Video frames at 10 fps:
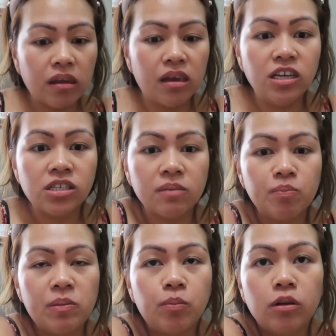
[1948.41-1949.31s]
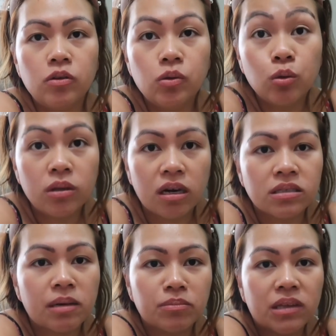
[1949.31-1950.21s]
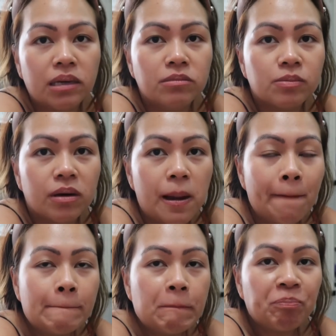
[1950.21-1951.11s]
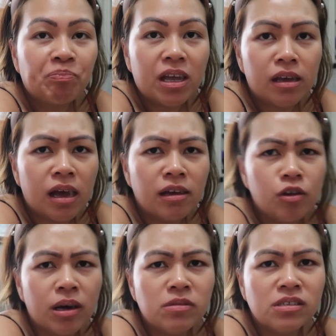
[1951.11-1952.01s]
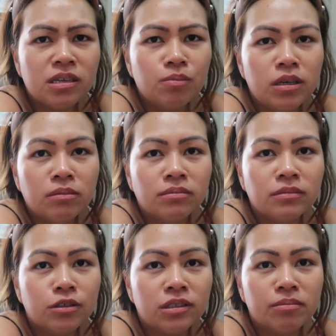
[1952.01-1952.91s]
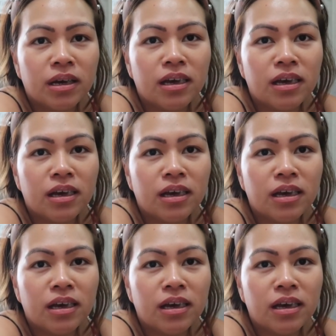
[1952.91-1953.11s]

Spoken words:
Asian people, you do that sometimes, but you haven't seen me using my